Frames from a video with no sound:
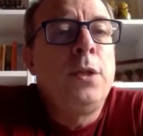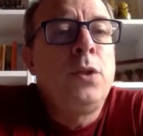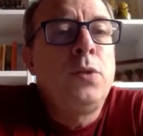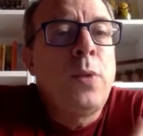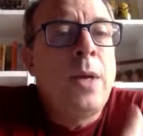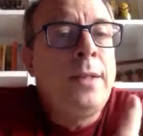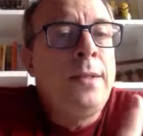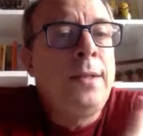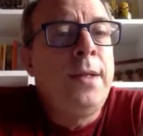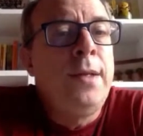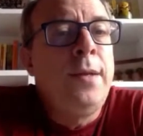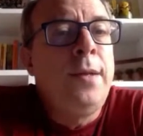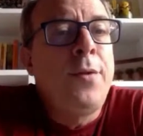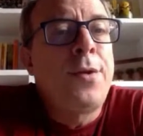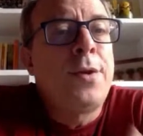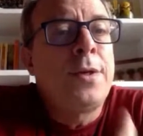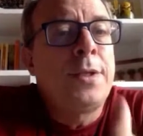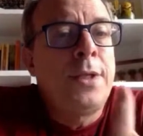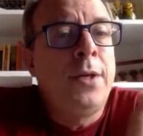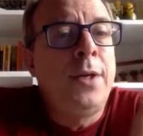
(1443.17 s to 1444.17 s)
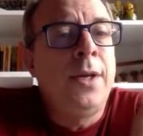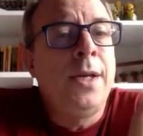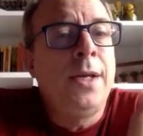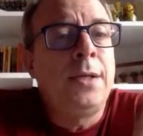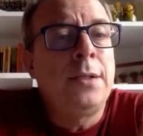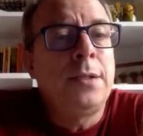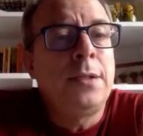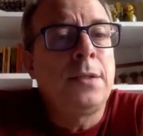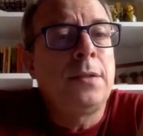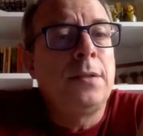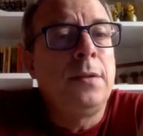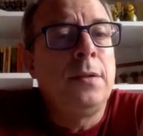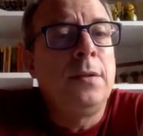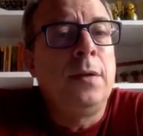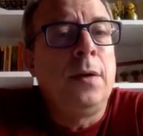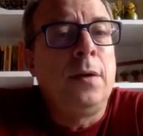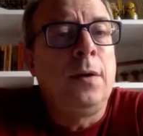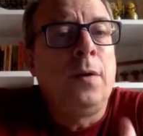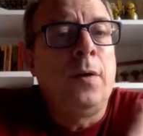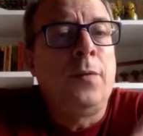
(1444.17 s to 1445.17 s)
20, 30 years
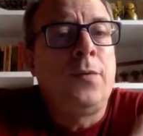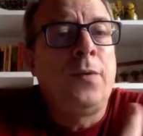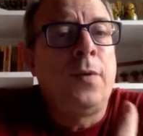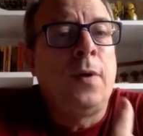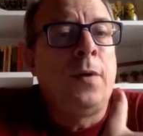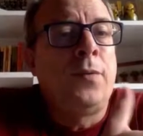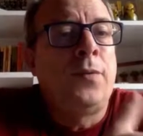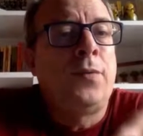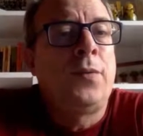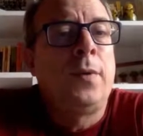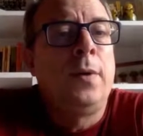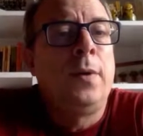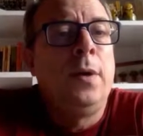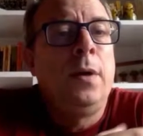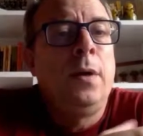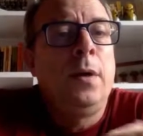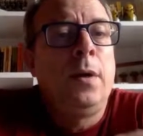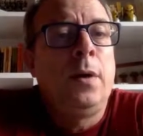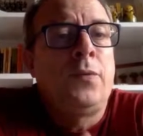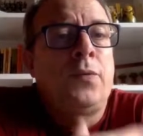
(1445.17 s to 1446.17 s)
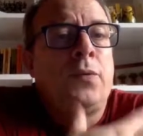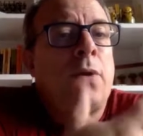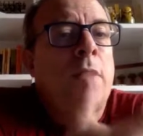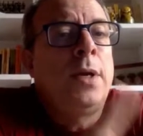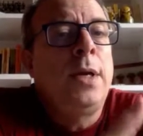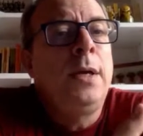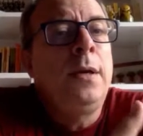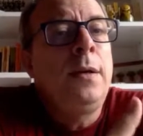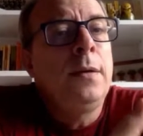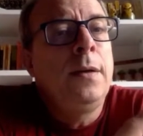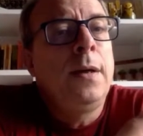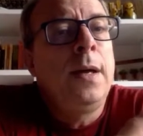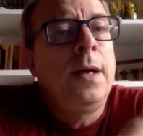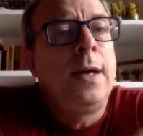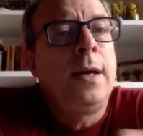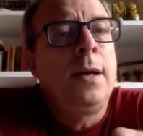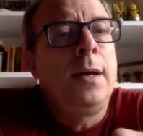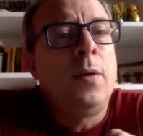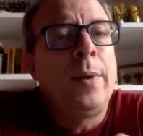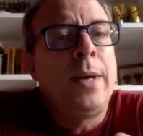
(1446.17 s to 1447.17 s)
of running
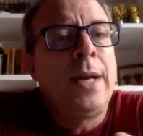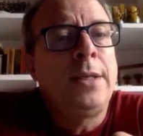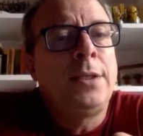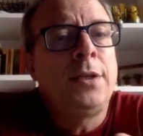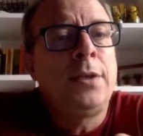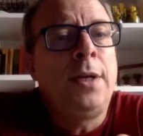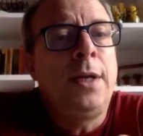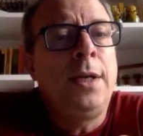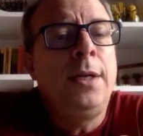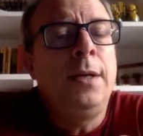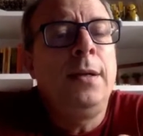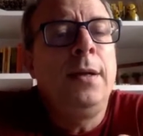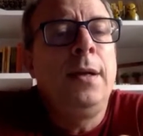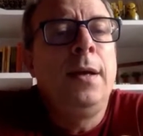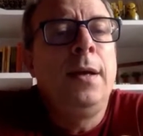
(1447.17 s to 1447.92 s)
operationally.